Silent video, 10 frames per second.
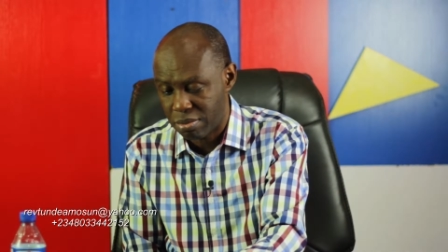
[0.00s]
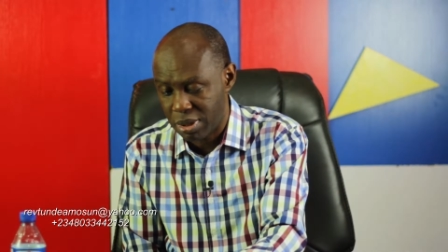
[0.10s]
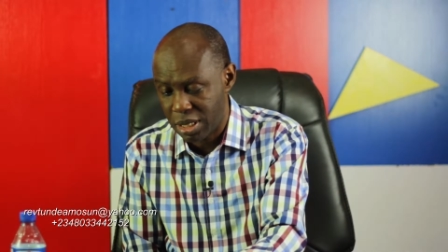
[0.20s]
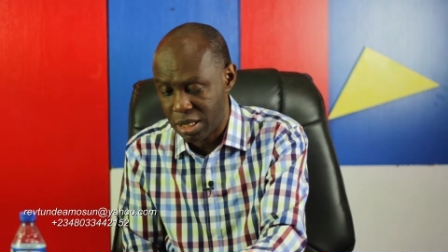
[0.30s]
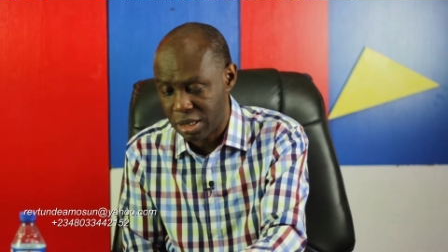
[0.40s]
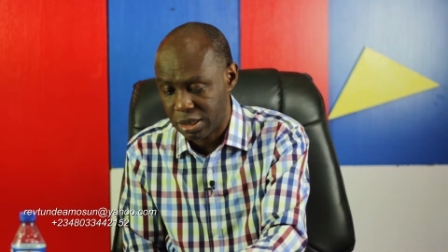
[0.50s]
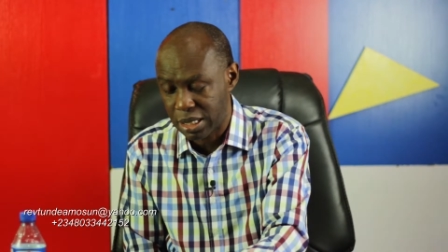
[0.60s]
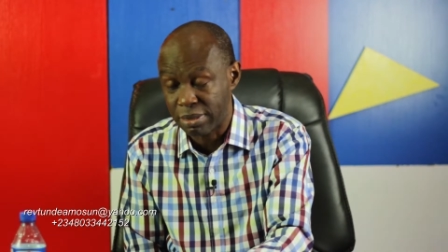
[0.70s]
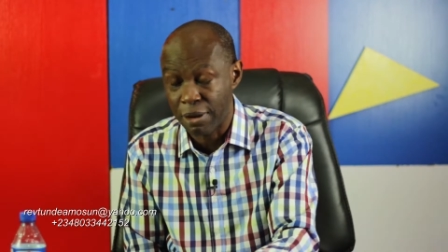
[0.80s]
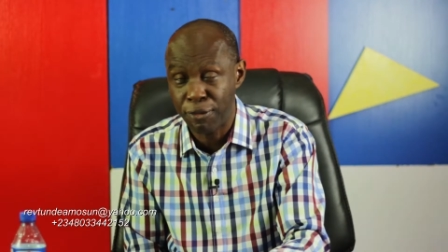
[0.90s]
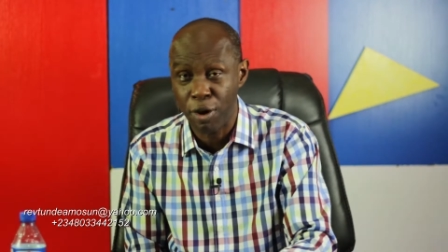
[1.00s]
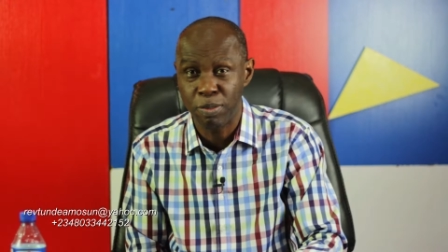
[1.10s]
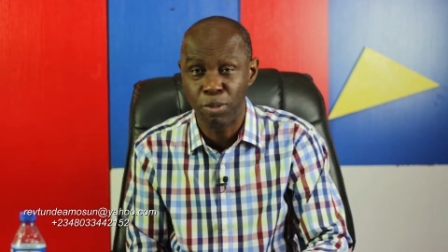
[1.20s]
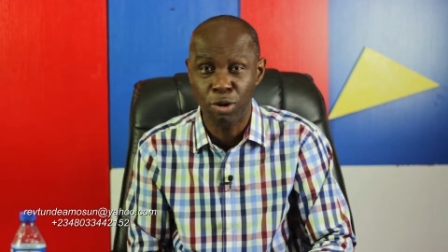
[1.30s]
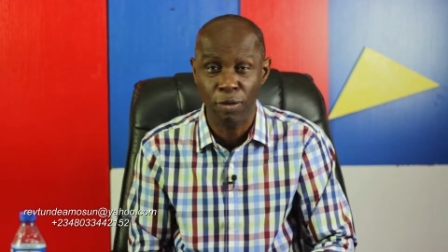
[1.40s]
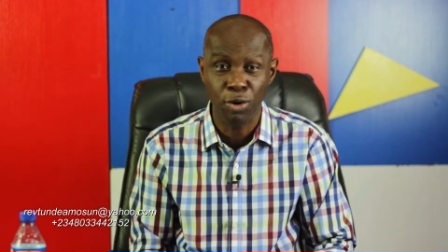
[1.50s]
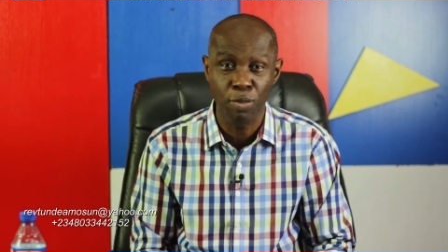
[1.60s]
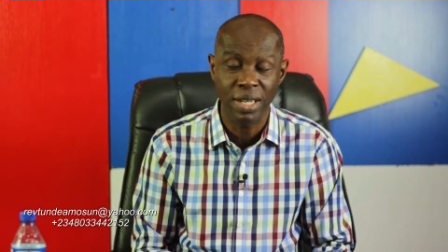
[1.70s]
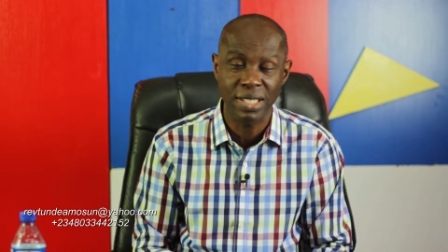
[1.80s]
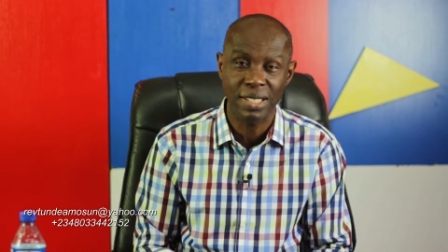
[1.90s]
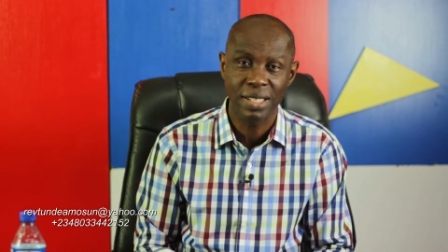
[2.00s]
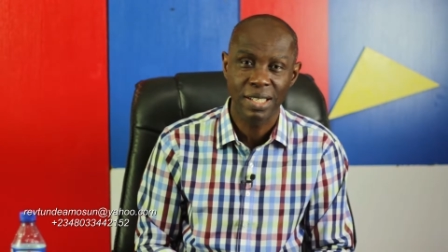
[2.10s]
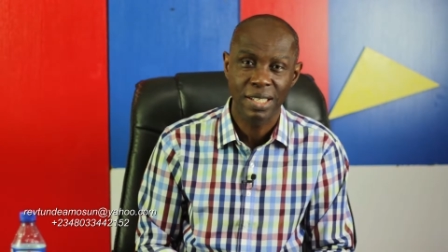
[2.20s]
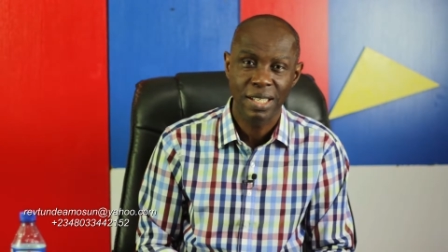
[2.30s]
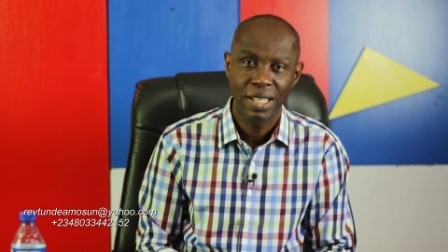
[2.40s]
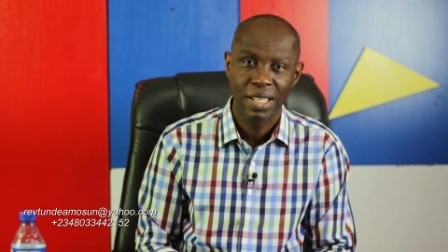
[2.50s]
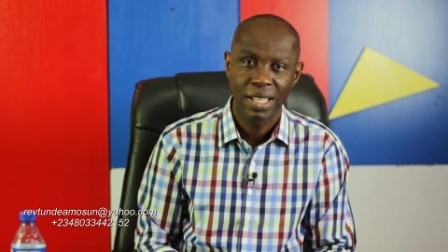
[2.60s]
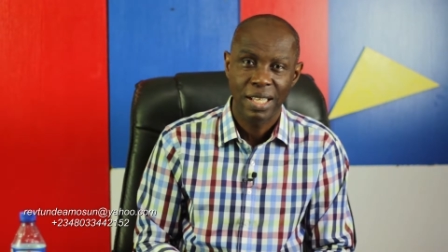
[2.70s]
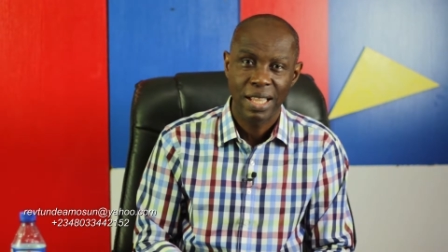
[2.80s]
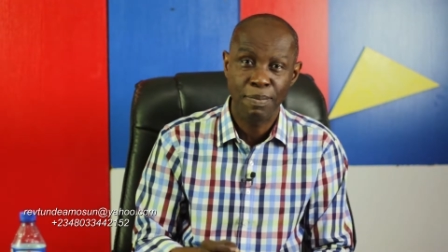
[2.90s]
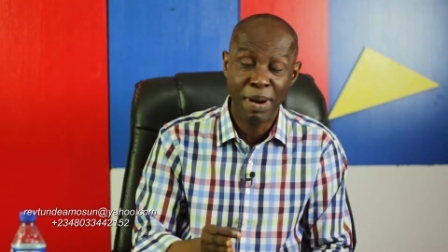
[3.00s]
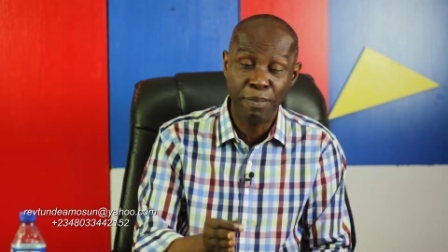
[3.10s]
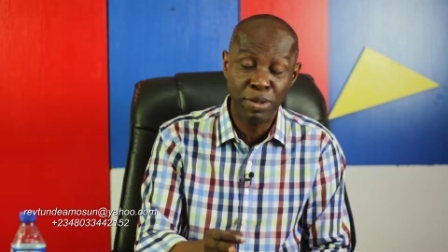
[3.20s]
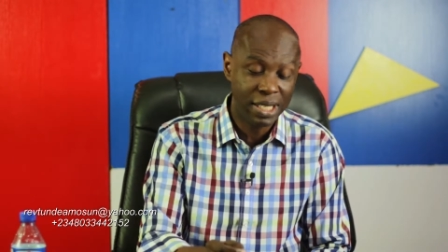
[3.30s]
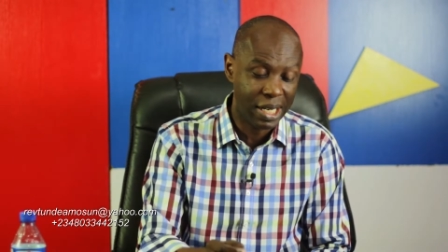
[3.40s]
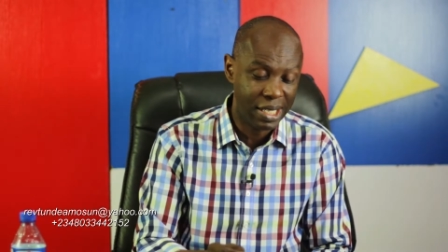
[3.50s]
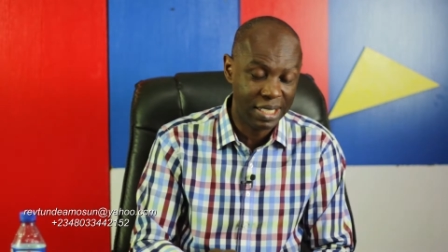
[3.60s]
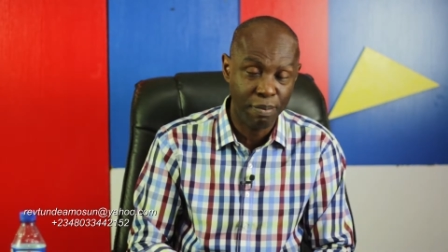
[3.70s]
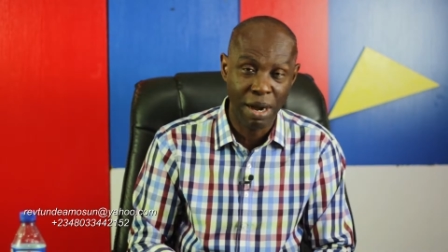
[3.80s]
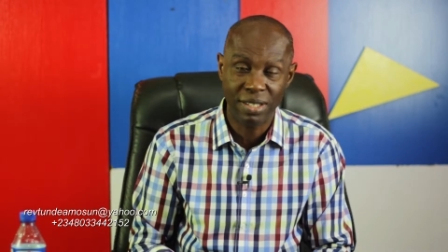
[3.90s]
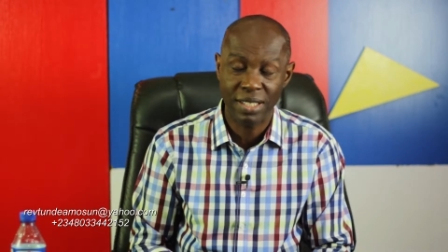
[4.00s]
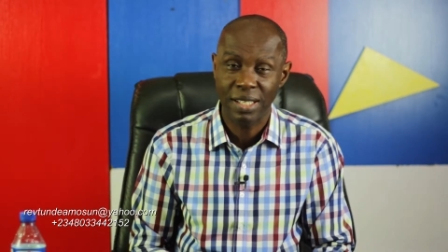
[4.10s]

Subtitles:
In chapter 4, book of Romans, the Bible said this about